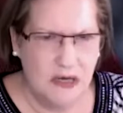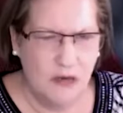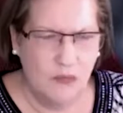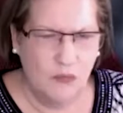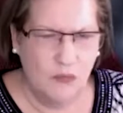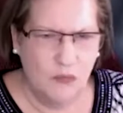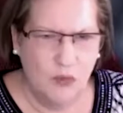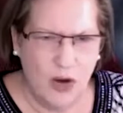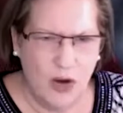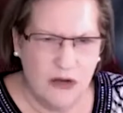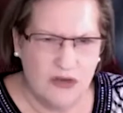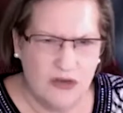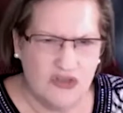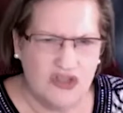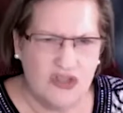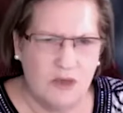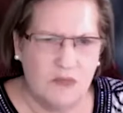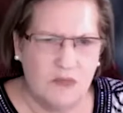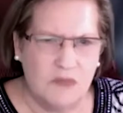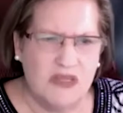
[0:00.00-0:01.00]
what are
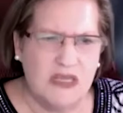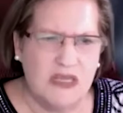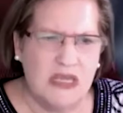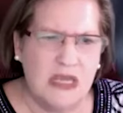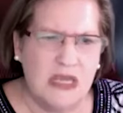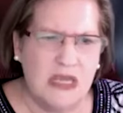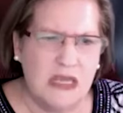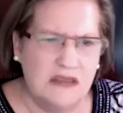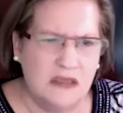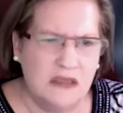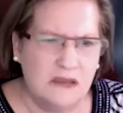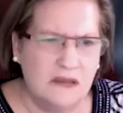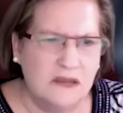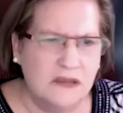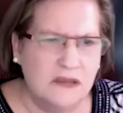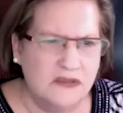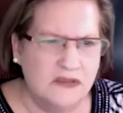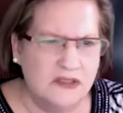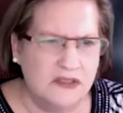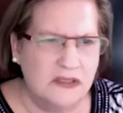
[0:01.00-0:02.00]
some of the, the,
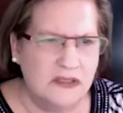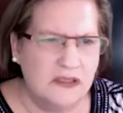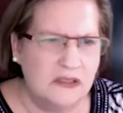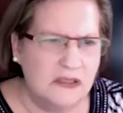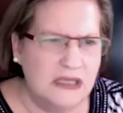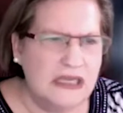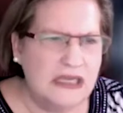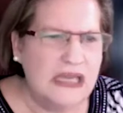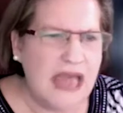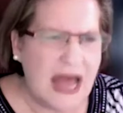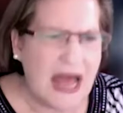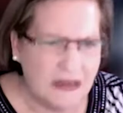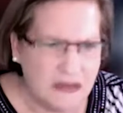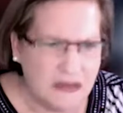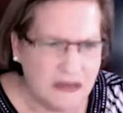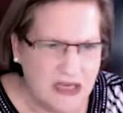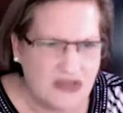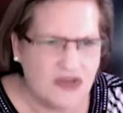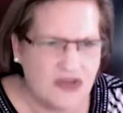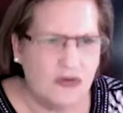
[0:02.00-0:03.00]
the
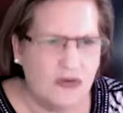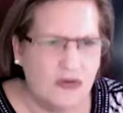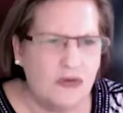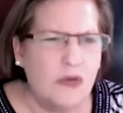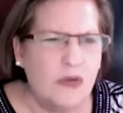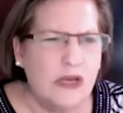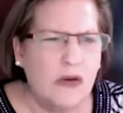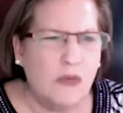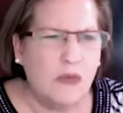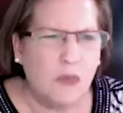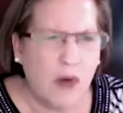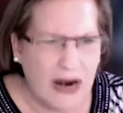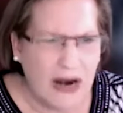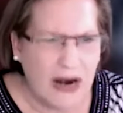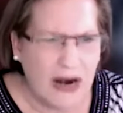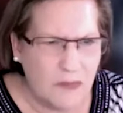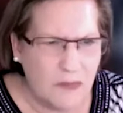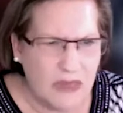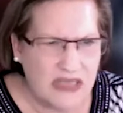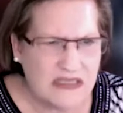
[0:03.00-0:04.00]
legalities or the
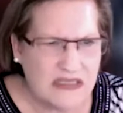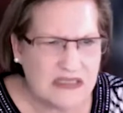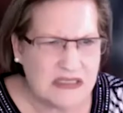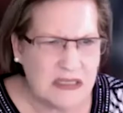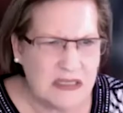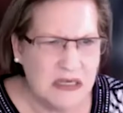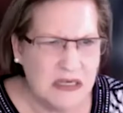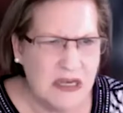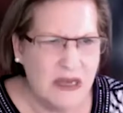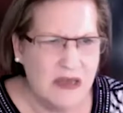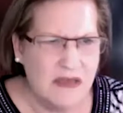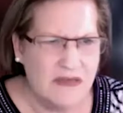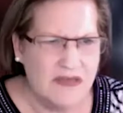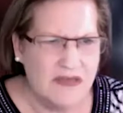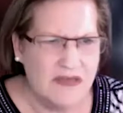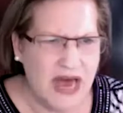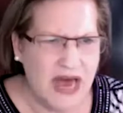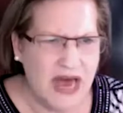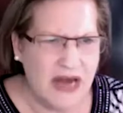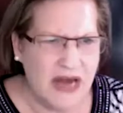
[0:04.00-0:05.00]
requirements
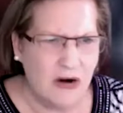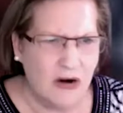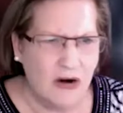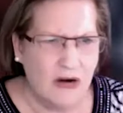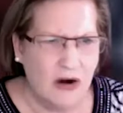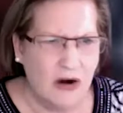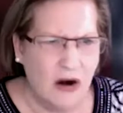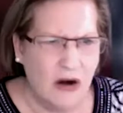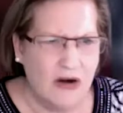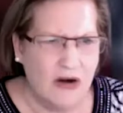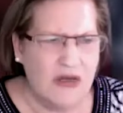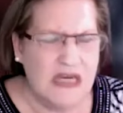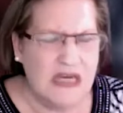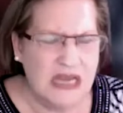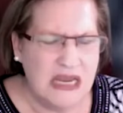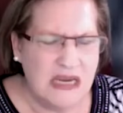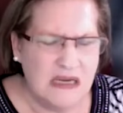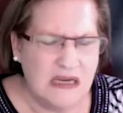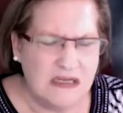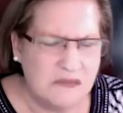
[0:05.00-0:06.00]
that are, are
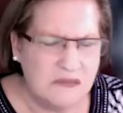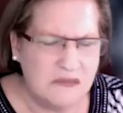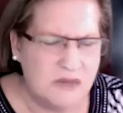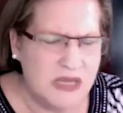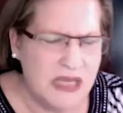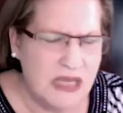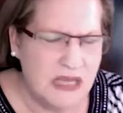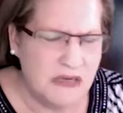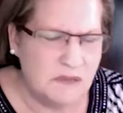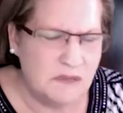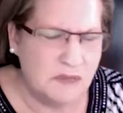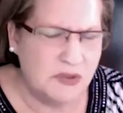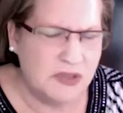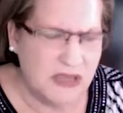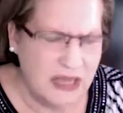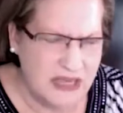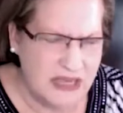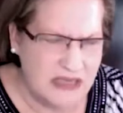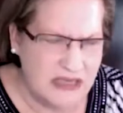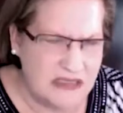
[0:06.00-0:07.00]
needed to be in
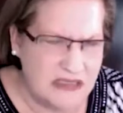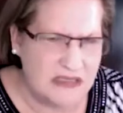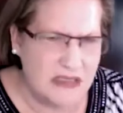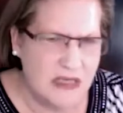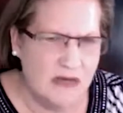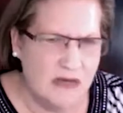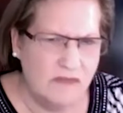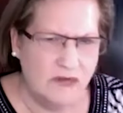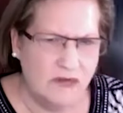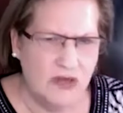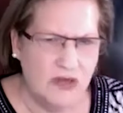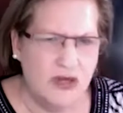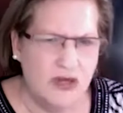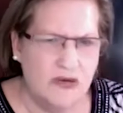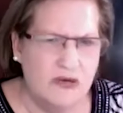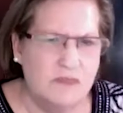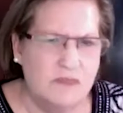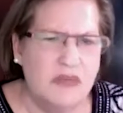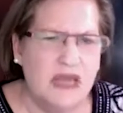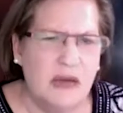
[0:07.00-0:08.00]
place for
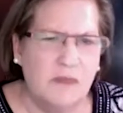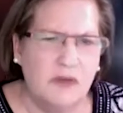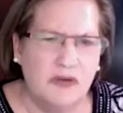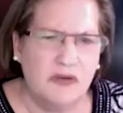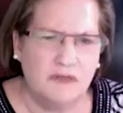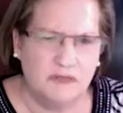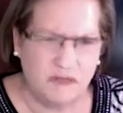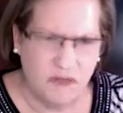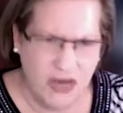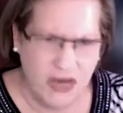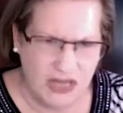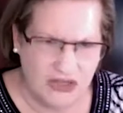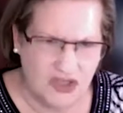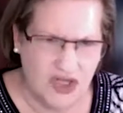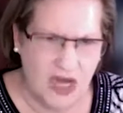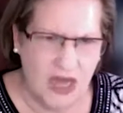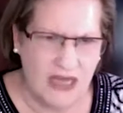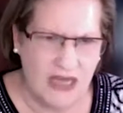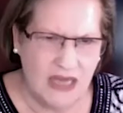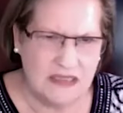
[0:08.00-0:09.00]
you to be able to
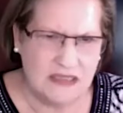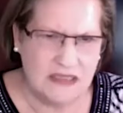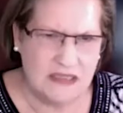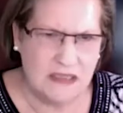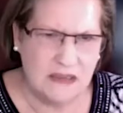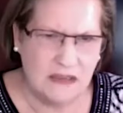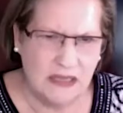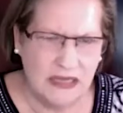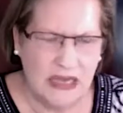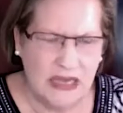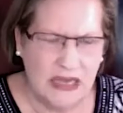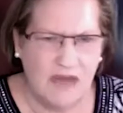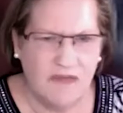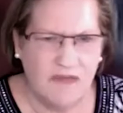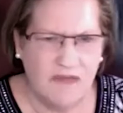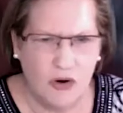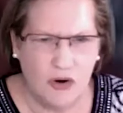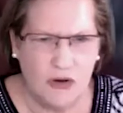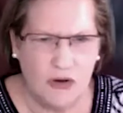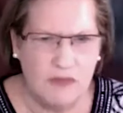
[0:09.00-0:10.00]
franchise. Like I've
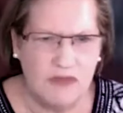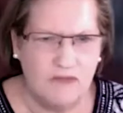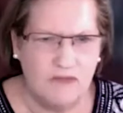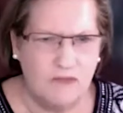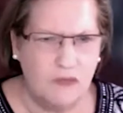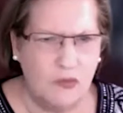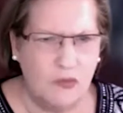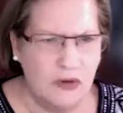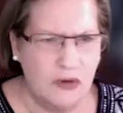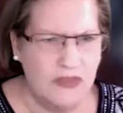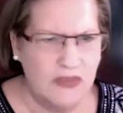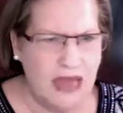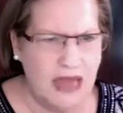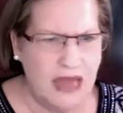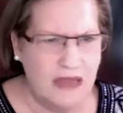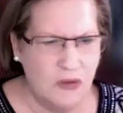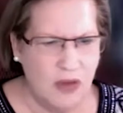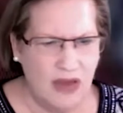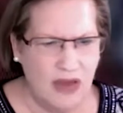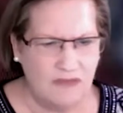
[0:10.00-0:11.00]
heard before that
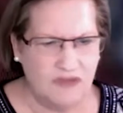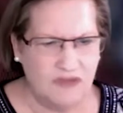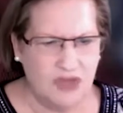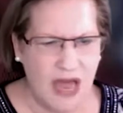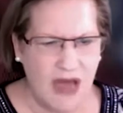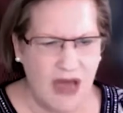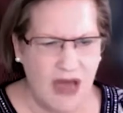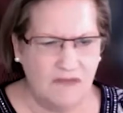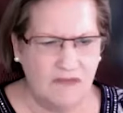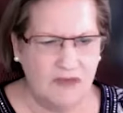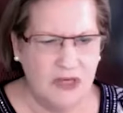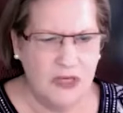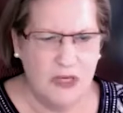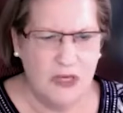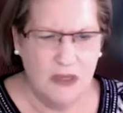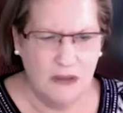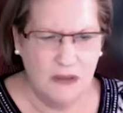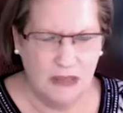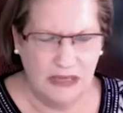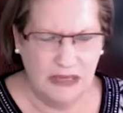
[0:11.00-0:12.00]
you have to have
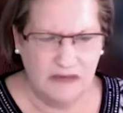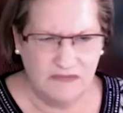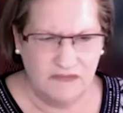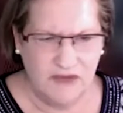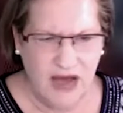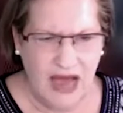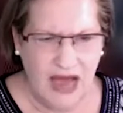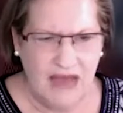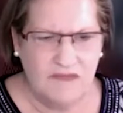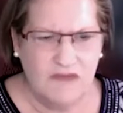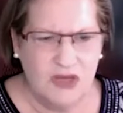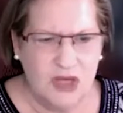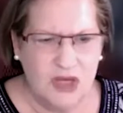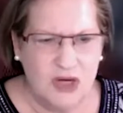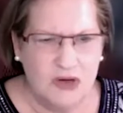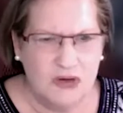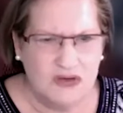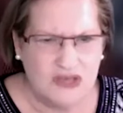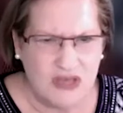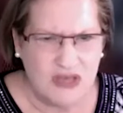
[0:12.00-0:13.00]
like five
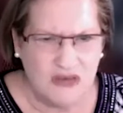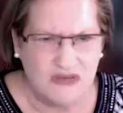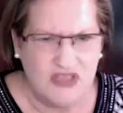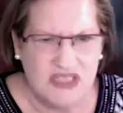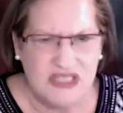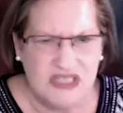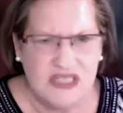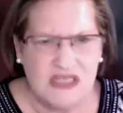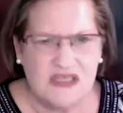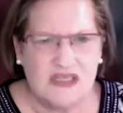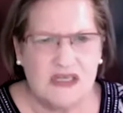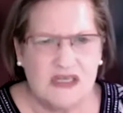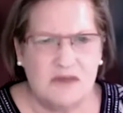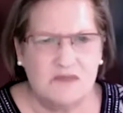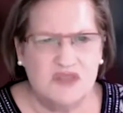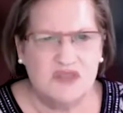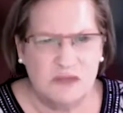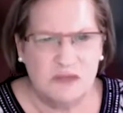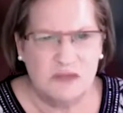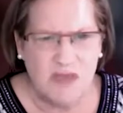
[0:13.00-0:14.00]
years of
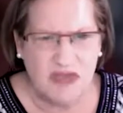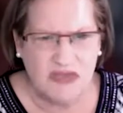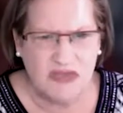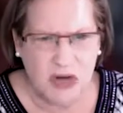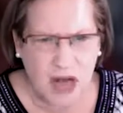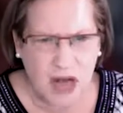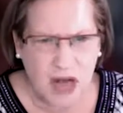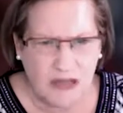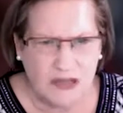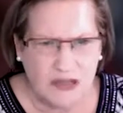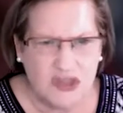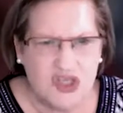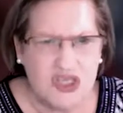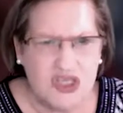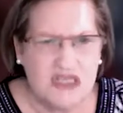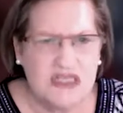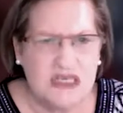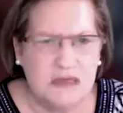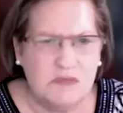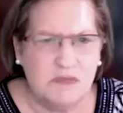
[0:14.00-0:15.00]
systems and
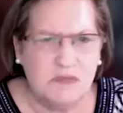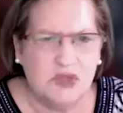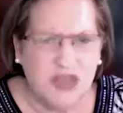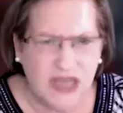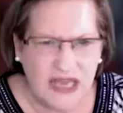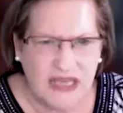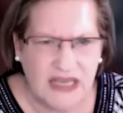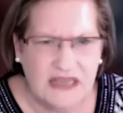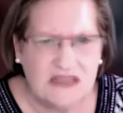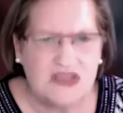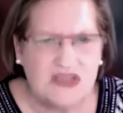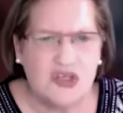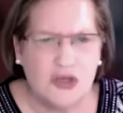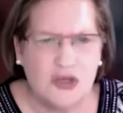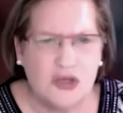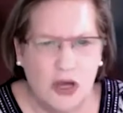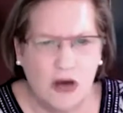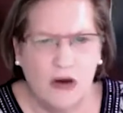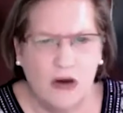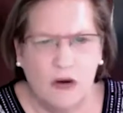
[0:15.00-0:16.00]
methodologies in place,
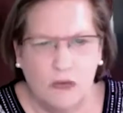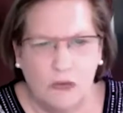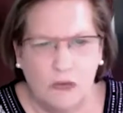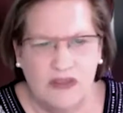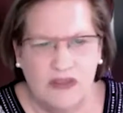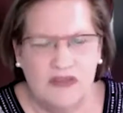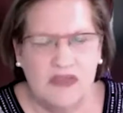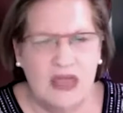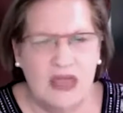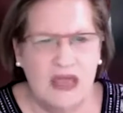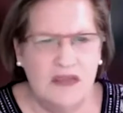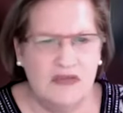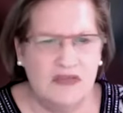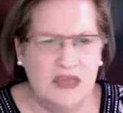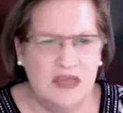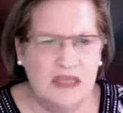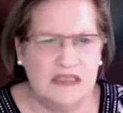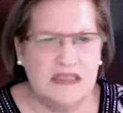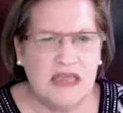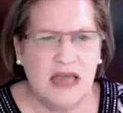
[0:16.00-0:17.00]
you know, and, and
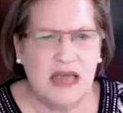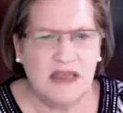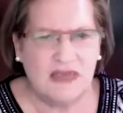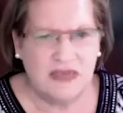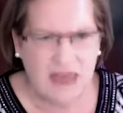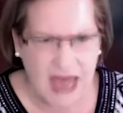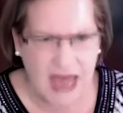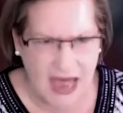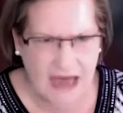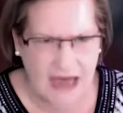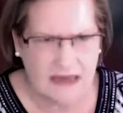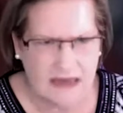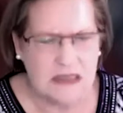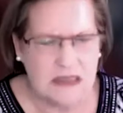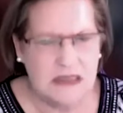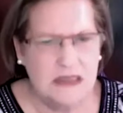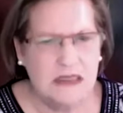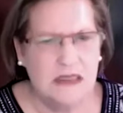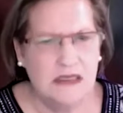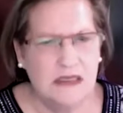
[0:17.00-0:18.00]
things like that.
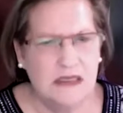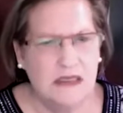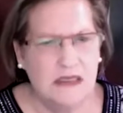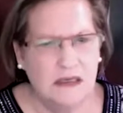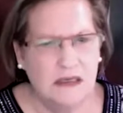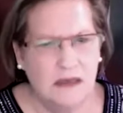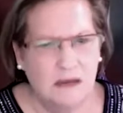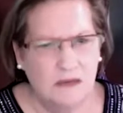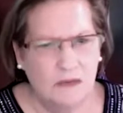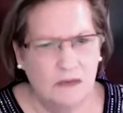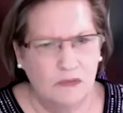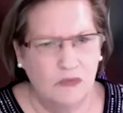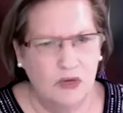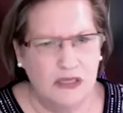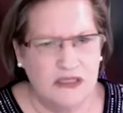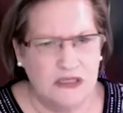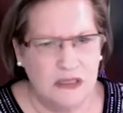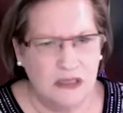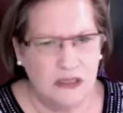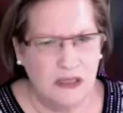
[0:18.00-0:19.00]

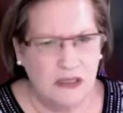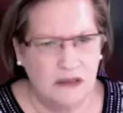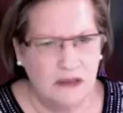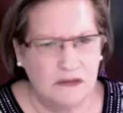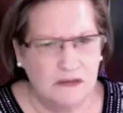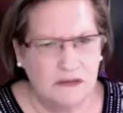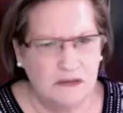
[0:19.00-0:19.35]
What, uh,